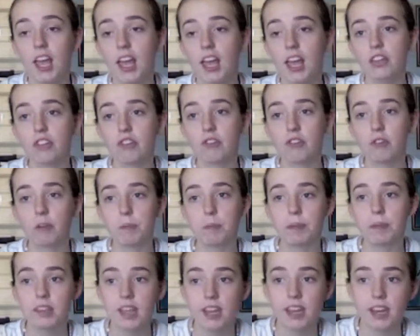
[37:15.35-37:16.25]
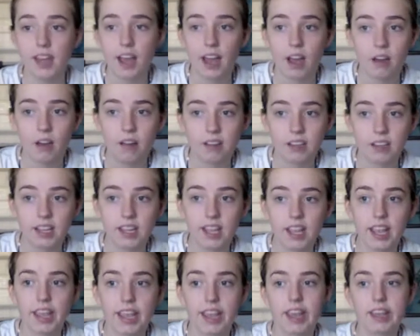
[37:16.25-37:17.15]
And so we put that out,
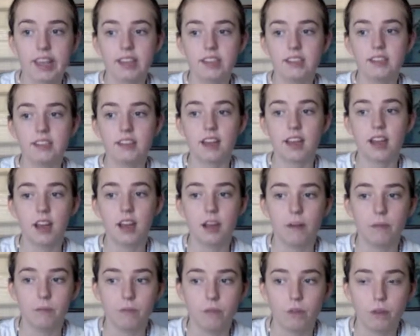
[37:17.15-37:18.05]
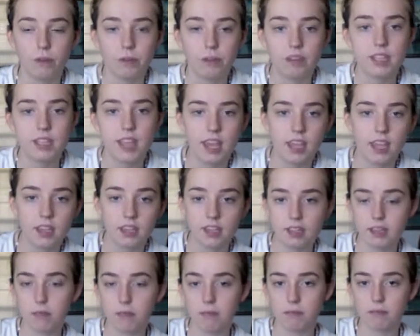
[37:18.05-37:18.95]
and when we take,
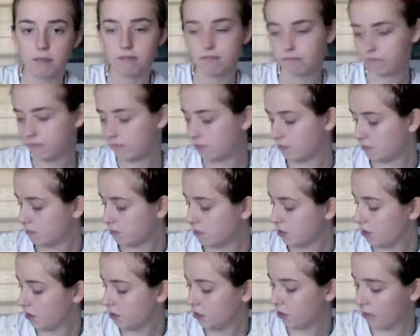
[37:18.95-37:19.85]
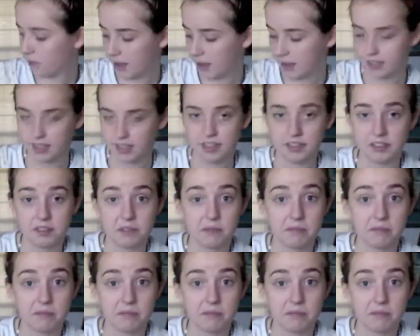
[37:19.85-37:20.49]
let me message.